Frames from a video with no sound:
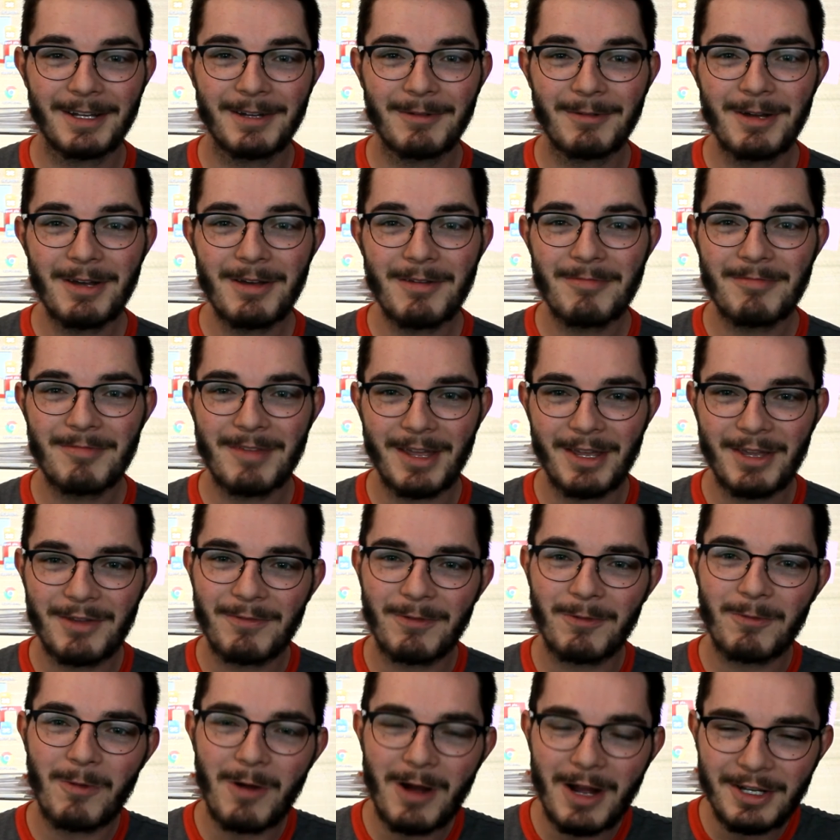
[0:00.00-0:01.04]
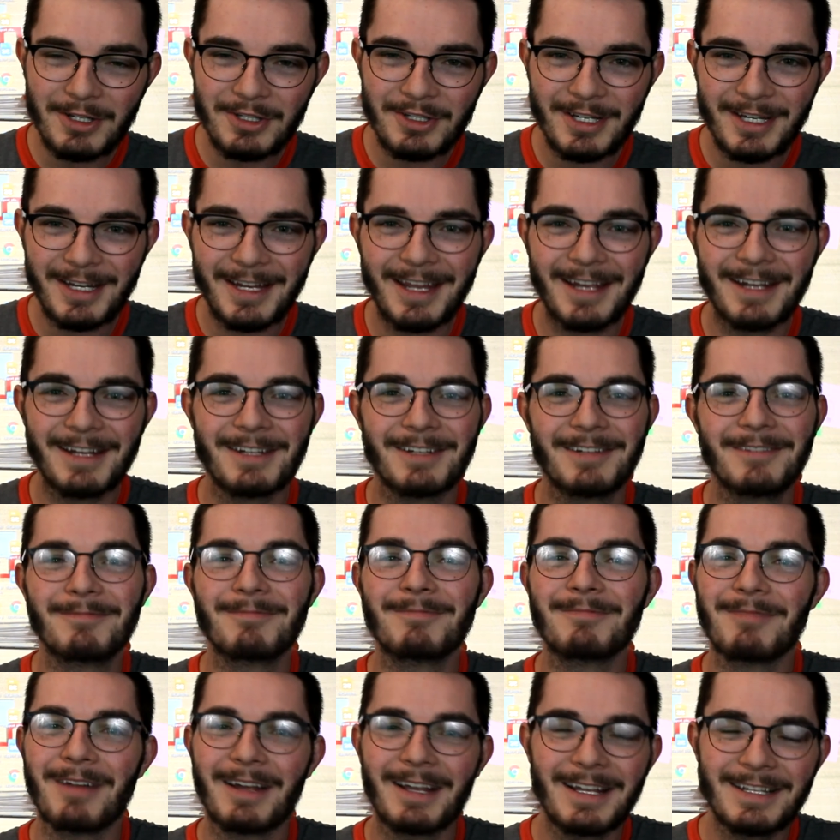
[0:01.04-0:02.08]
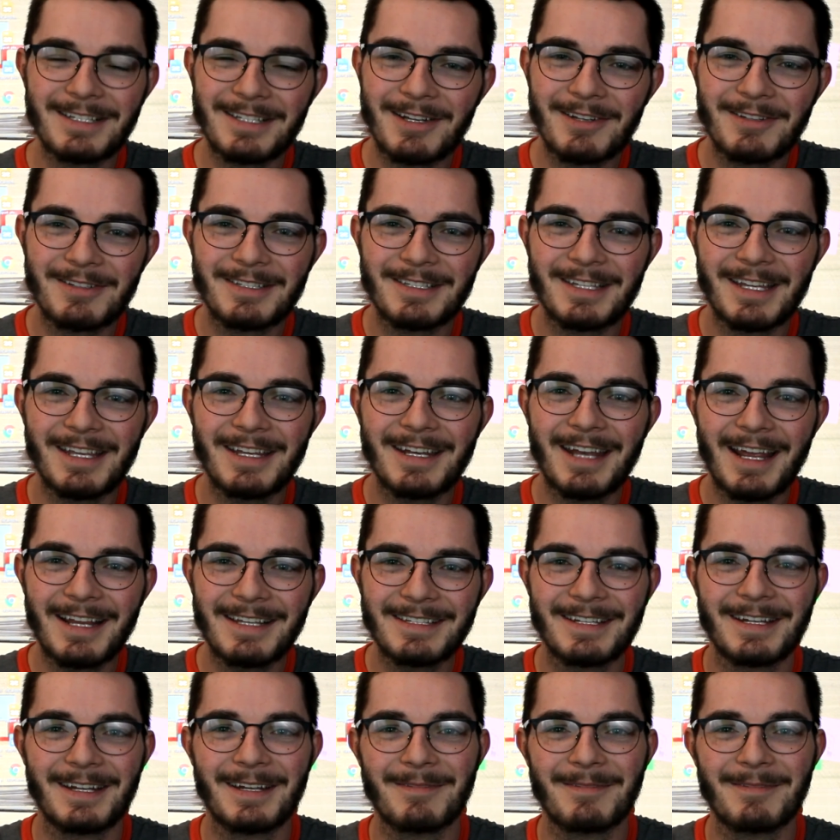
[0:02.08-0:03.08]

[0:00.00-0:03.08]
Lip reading: well, thank you for watching, and I guess I'll see you next time.